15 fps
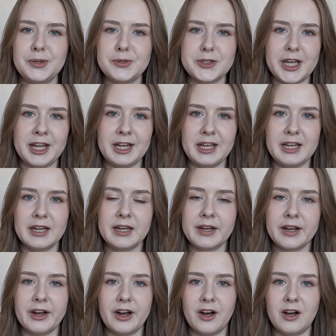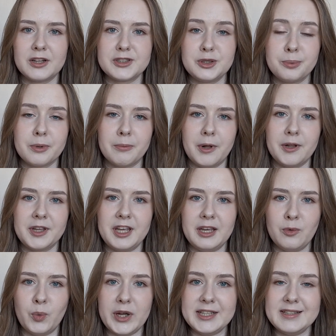use any super
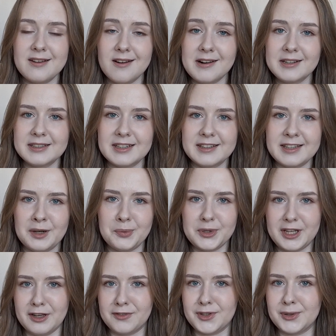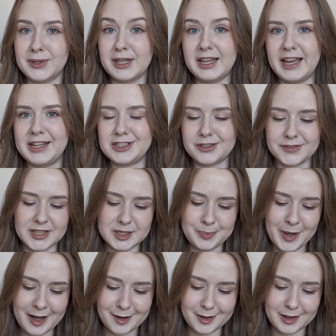bulky weight yarn that would give you the gauge of this
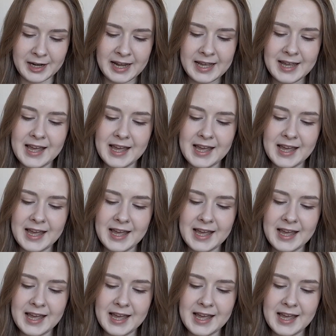pattern.